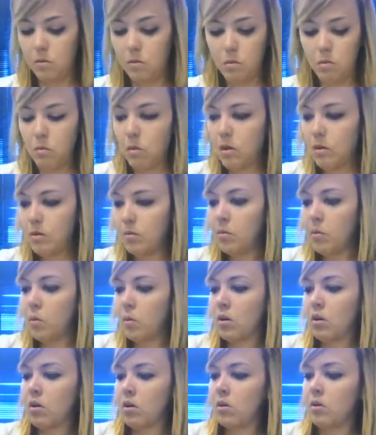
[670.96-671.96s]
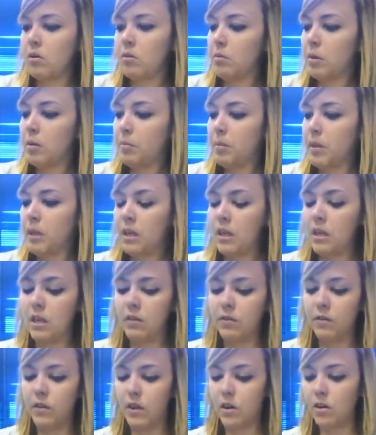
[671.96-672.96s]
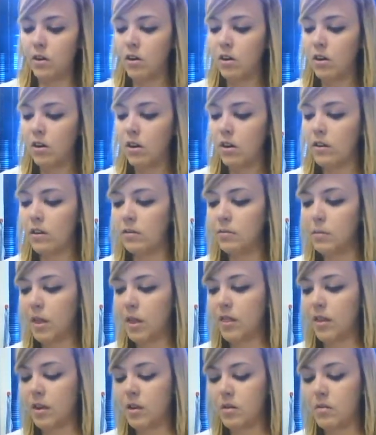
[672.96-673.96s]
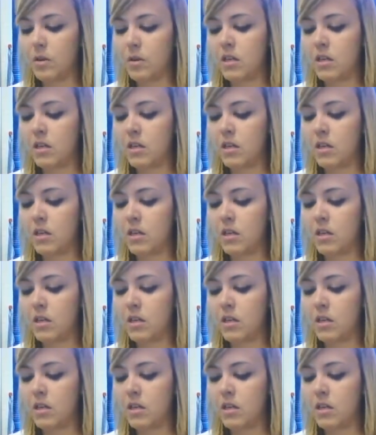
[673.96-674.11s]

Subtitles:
One more on my pinky finger and then my thumb,